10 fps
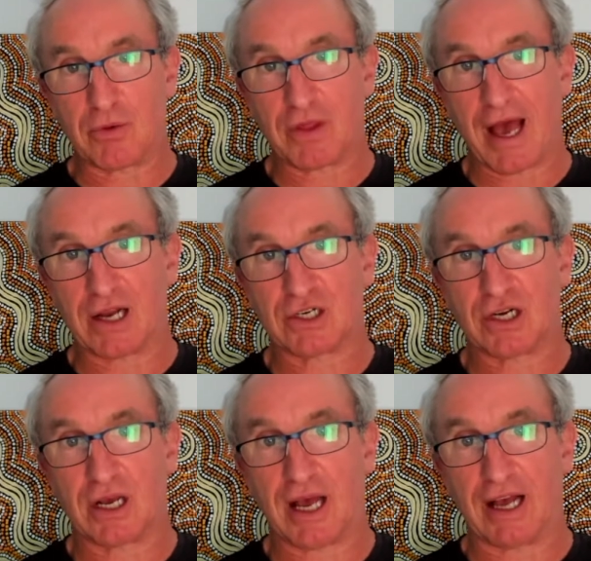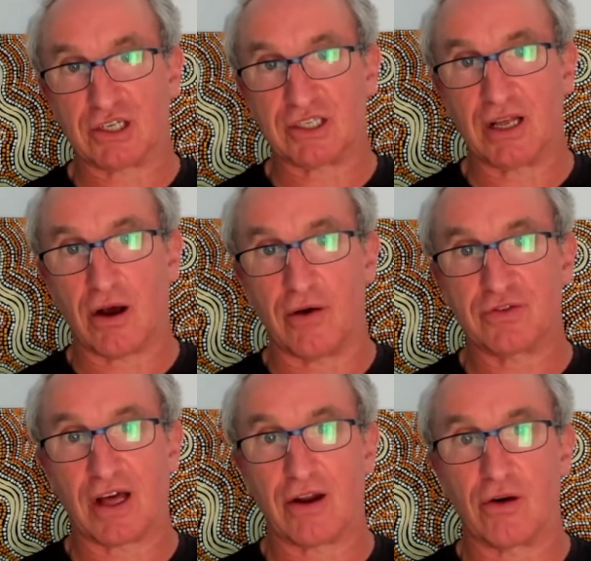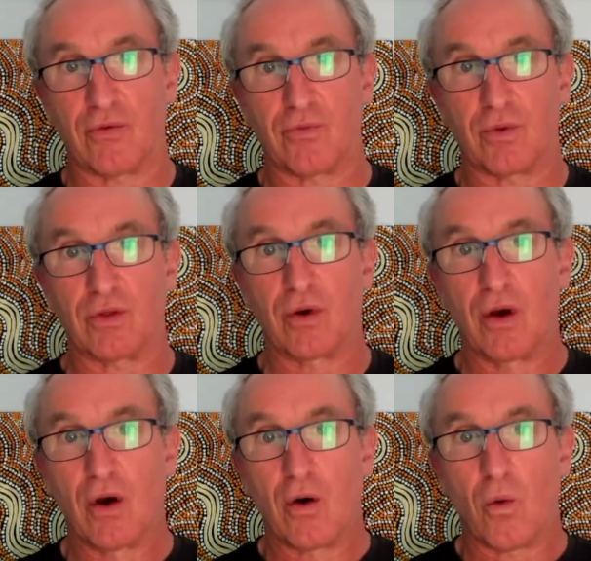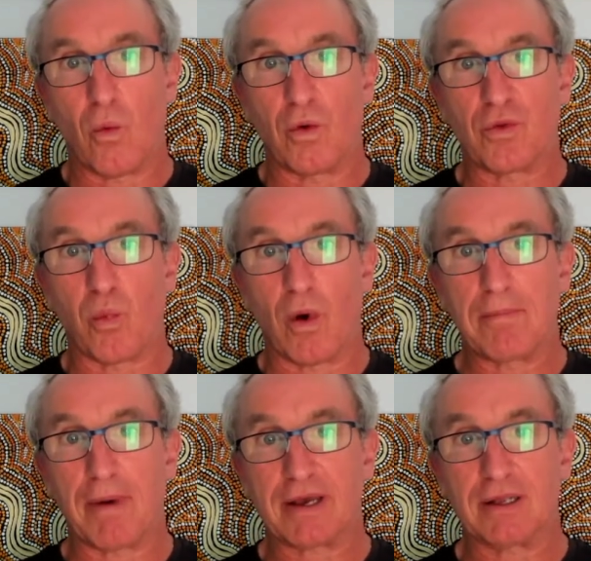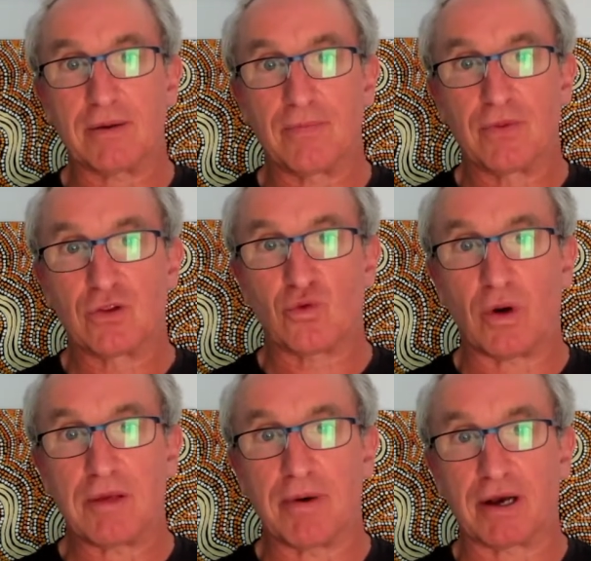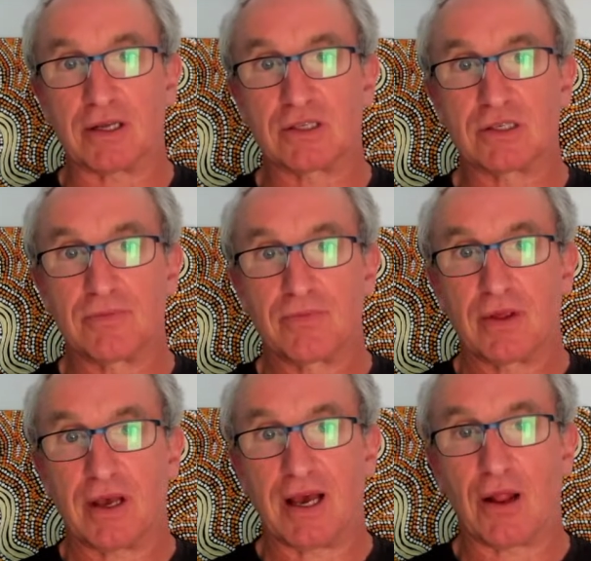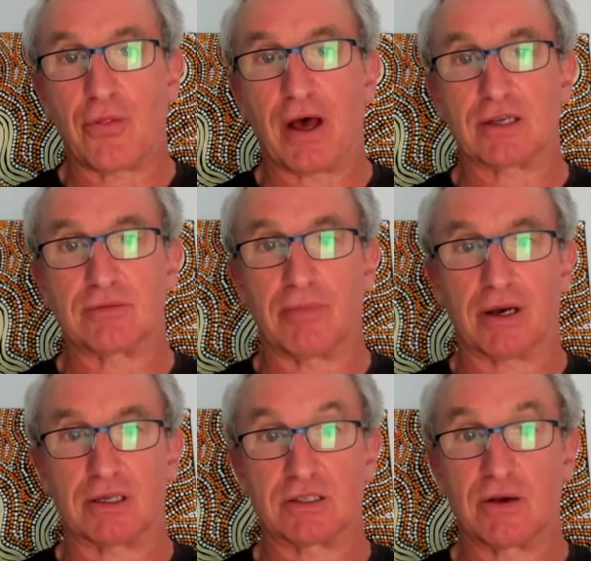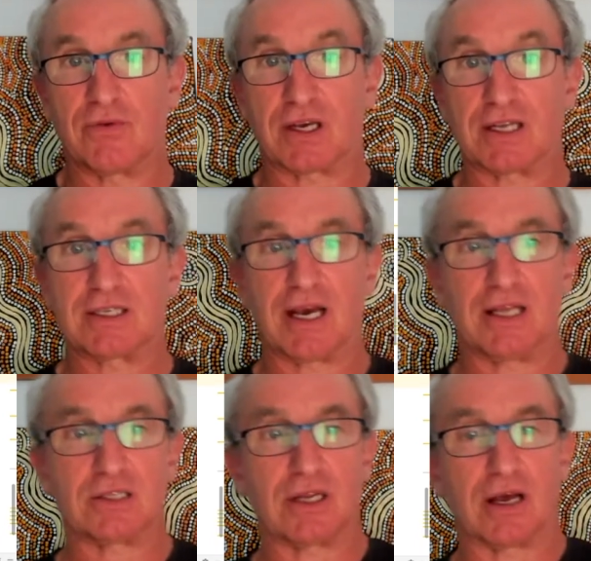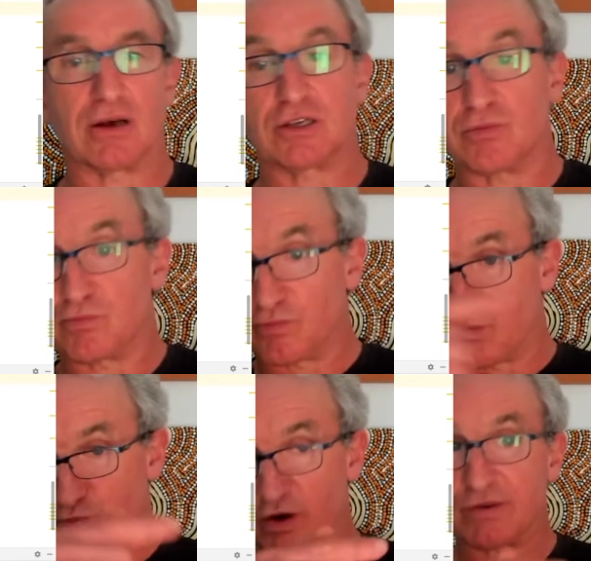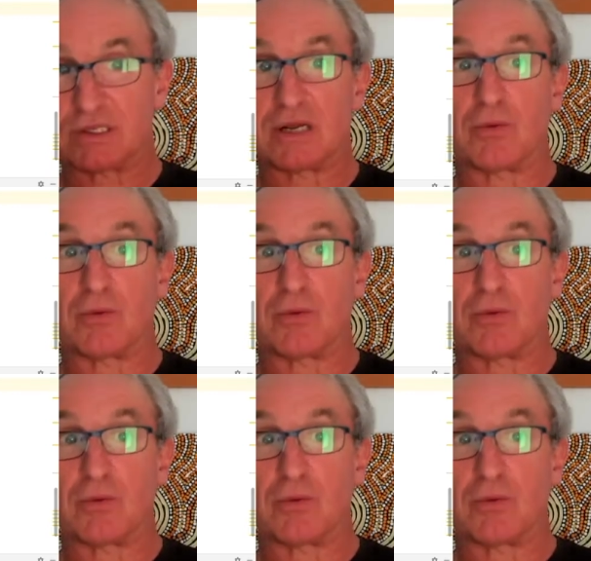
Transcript: with a hash set. I've started off with 1 bucket, 20 buckets, and 1,000 buckets for contains now. So previously